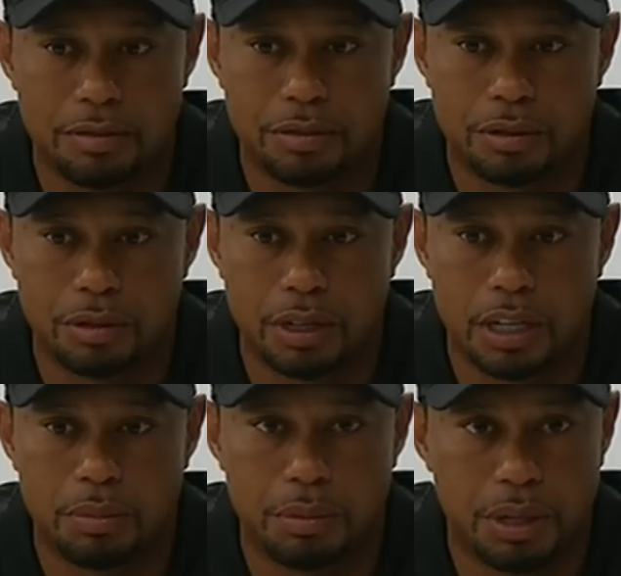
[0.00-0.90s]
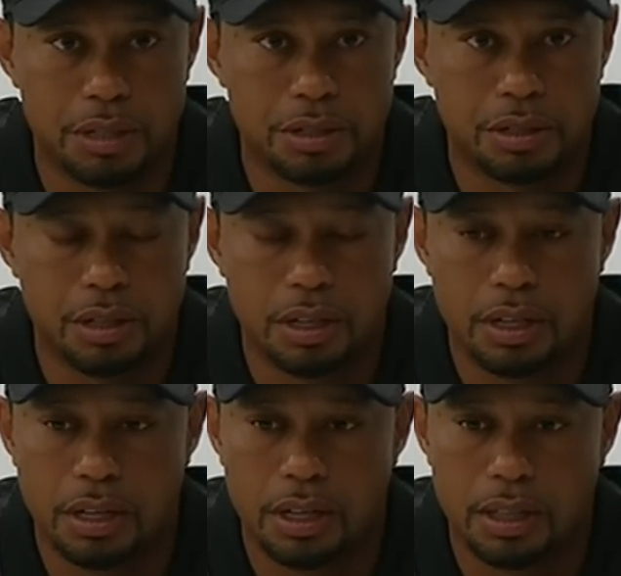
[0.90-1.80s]
for a couple months.
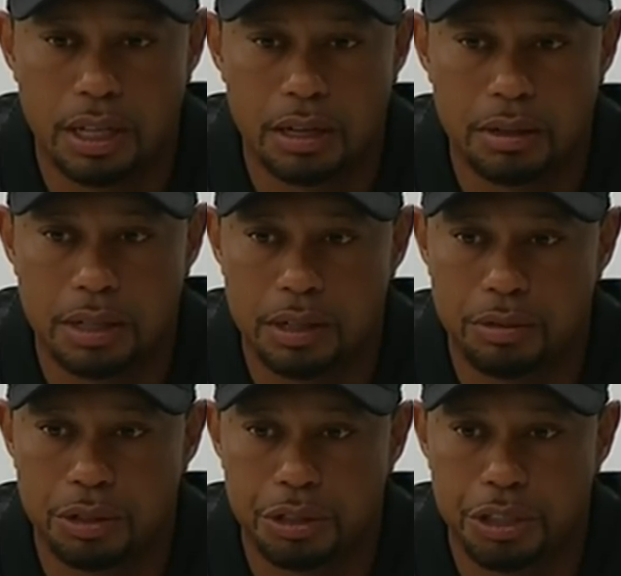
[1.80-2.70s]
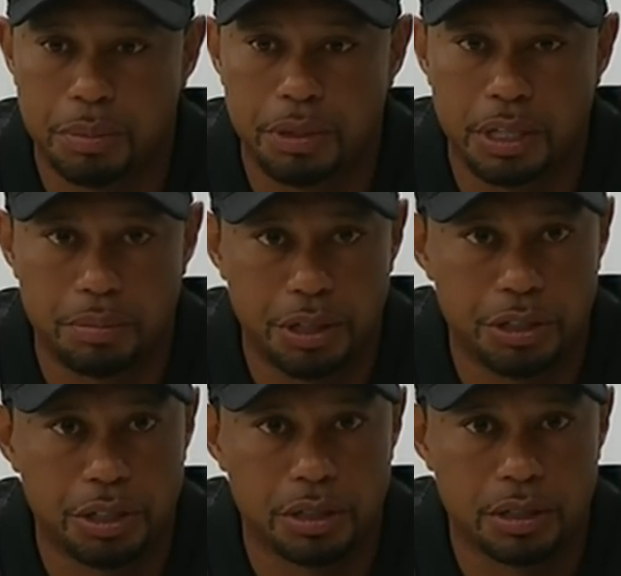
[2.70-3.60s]
Then it was chipping and
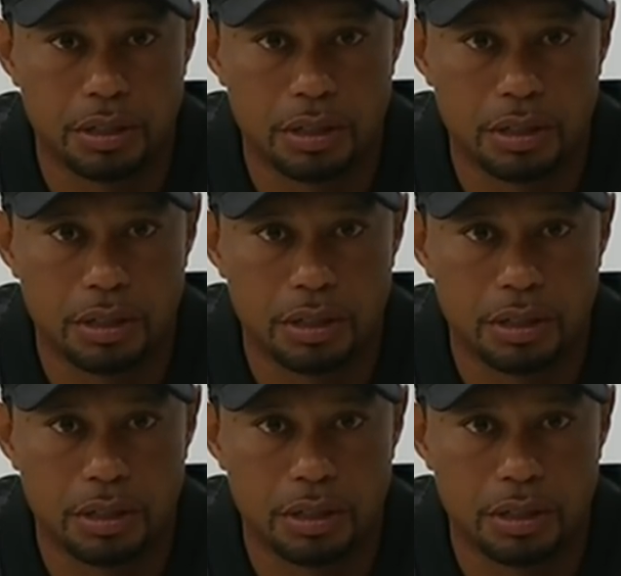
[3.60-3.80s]
pitching.